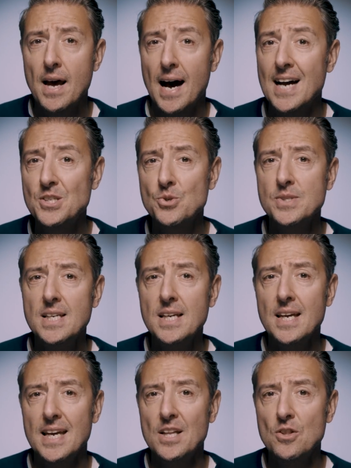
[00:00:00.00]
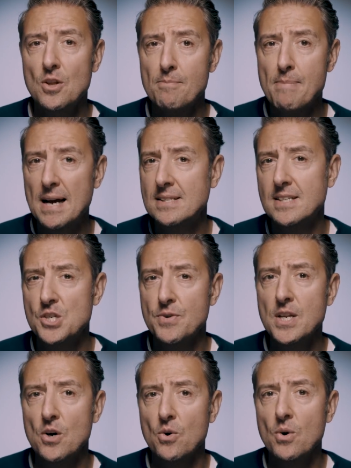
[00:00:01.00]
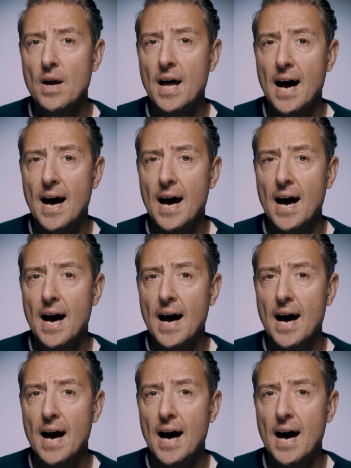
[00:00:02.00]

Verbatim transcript: As you see in the backstage video,